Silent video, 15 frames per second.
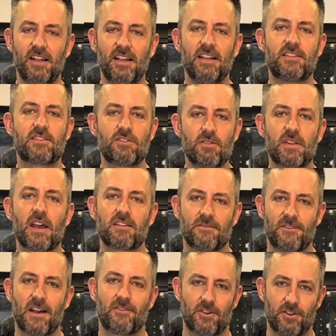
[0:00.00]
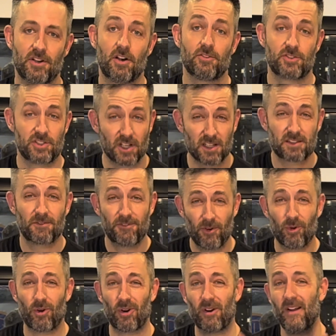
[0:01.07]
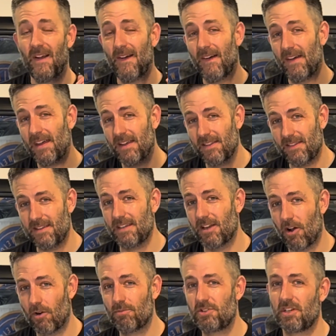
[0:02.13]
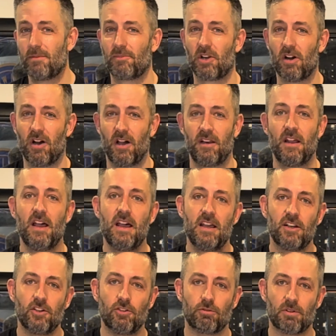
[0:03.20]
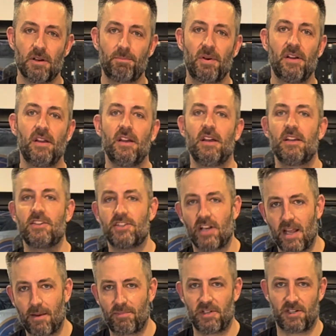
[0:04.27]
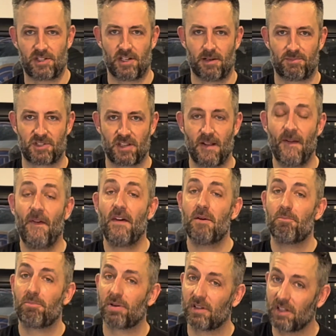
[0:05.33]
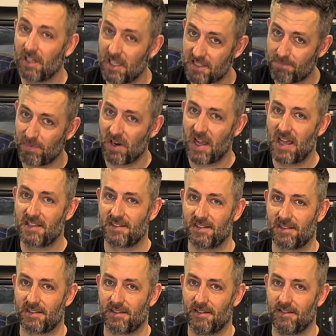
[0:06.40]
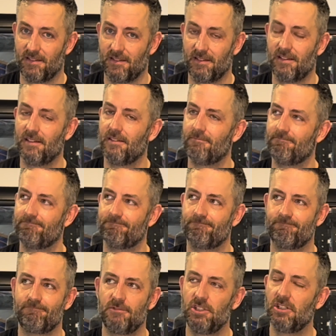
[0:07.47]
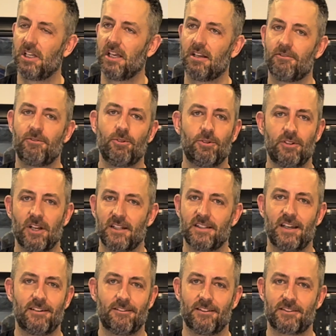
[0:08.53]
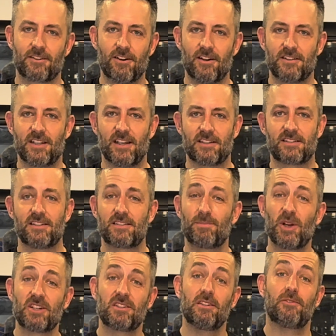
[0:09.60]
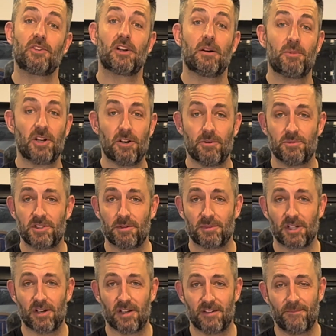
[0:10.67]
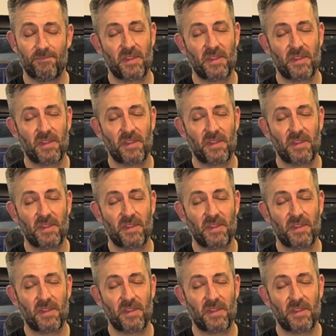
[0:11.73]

It's $2,500 just for the HomeGymCon Grip Championships, plus prizes. You can't afford not to enter this contest, especially if you're coming to HomeGymCon.